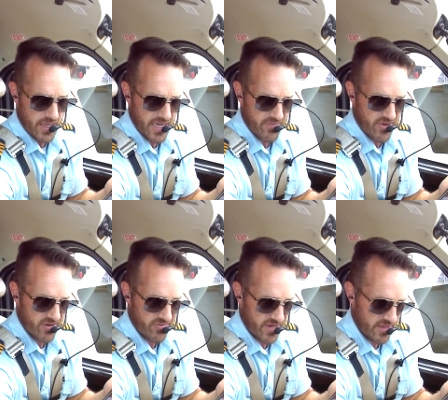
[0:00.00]
and
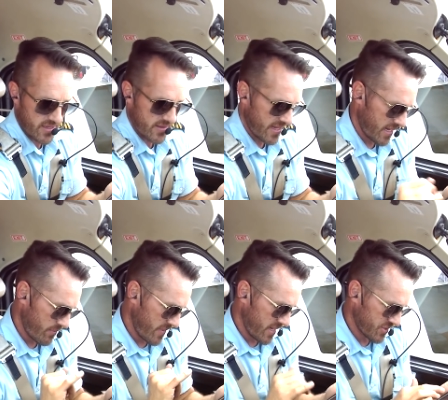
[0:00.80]
verify that that
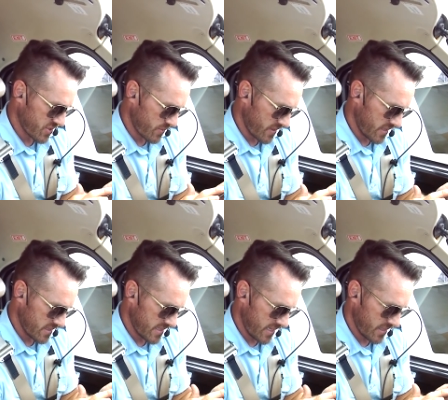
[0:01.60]
matches within
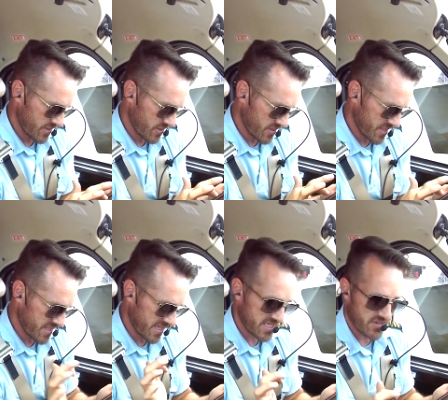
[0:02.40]
10. So it says
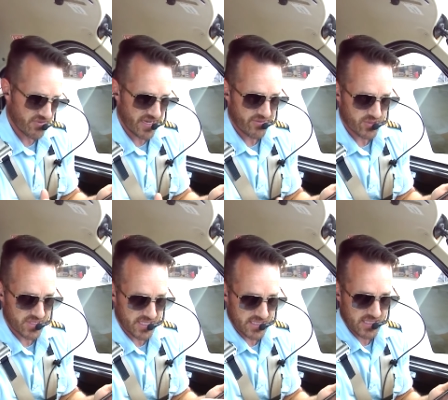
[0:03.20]

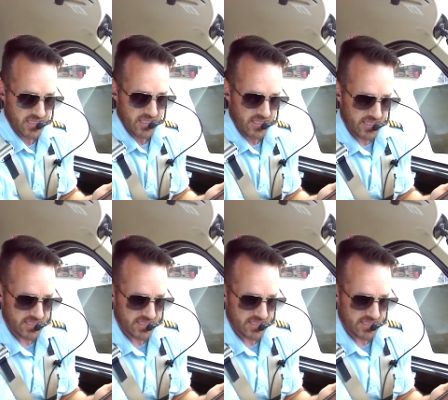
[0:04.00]
6506, it